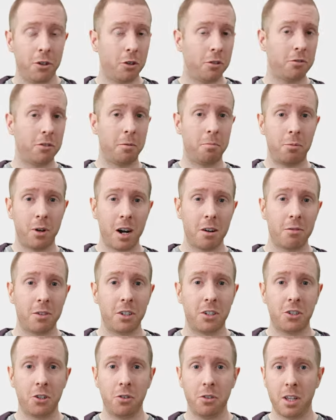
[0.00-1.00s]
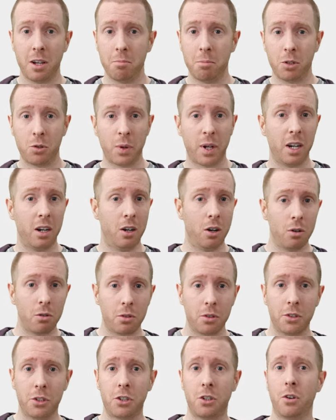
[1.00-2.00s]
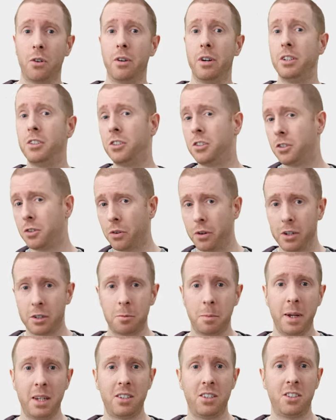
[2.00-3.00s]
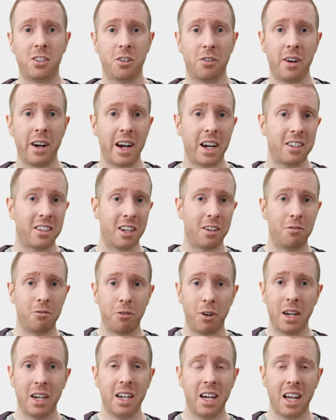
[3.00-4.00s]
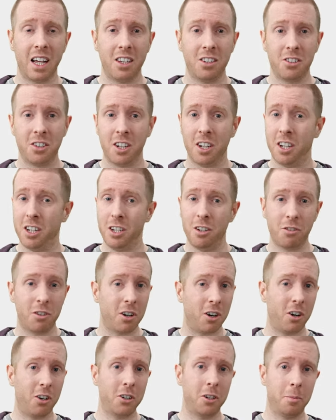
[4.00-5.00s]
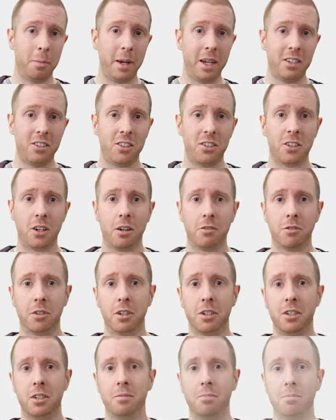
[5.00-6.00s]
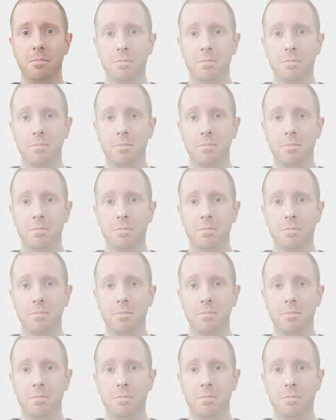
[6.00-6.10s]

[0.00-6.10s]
you don't have a preference though, then between local storage, Storage Spaces Direct and FreeNAS, you've got all your bases covered.